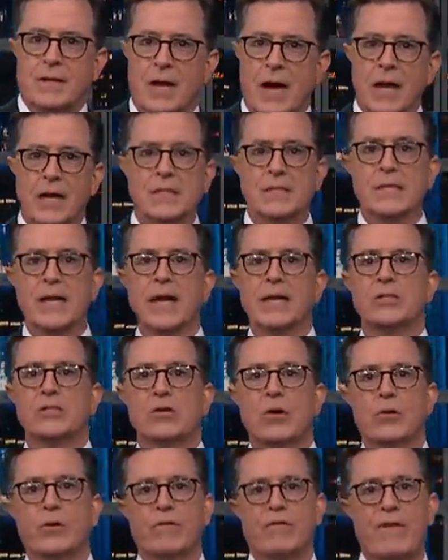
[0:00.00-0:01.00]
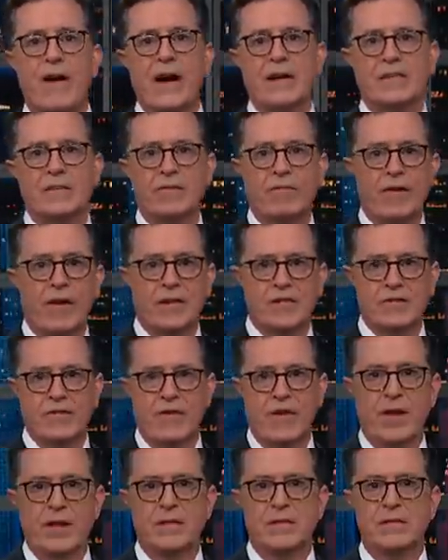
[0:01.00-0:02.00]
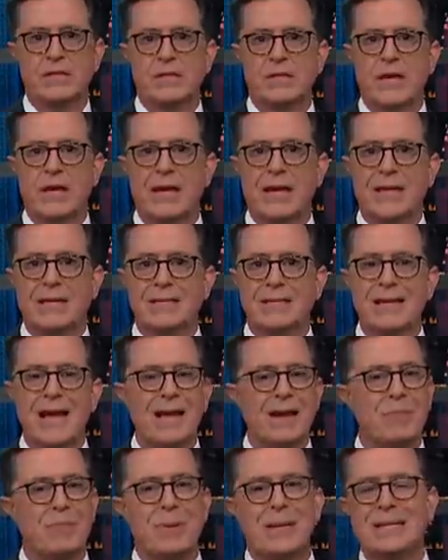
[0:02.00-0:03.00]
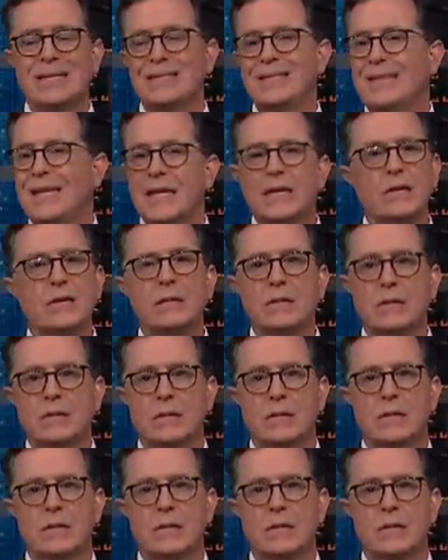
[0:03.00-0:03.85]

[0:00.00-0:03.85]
Hucka Sands told her Fox and Friends friends that it's not a big deal.